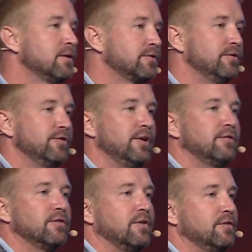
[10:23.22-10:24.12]
looks at
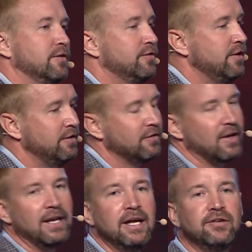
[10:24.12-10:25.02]
Jesus. He says, Jesus,
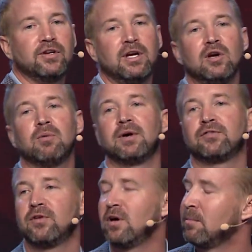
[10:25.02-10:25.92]
I need you to heal my
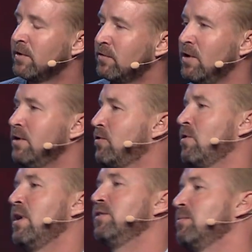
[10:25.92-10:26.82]
son. My son is
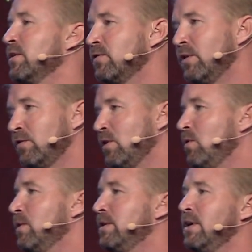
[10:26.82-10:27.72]
crazy. My son's a
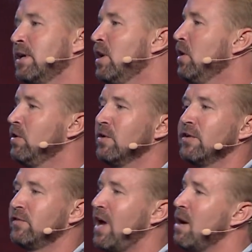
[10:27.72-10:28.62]
lunatic. Your
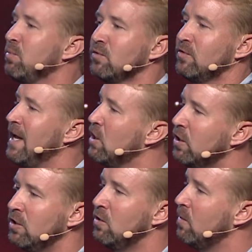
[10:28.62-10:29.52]
disciples, they
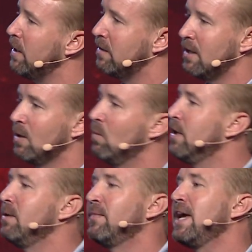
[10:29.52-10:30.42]
couldn't do anything with
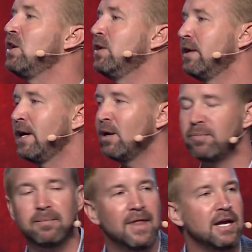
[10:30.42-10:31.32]
him. They couldn't help
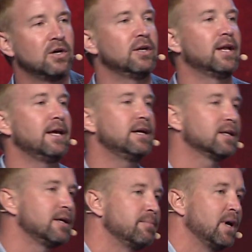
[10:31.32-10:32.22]
him. They couldn't heal
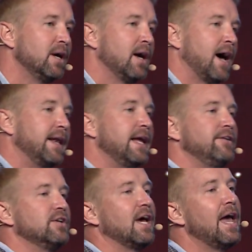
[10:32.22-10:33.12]
him. I
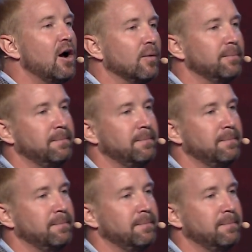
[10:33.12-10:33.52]
need you to help.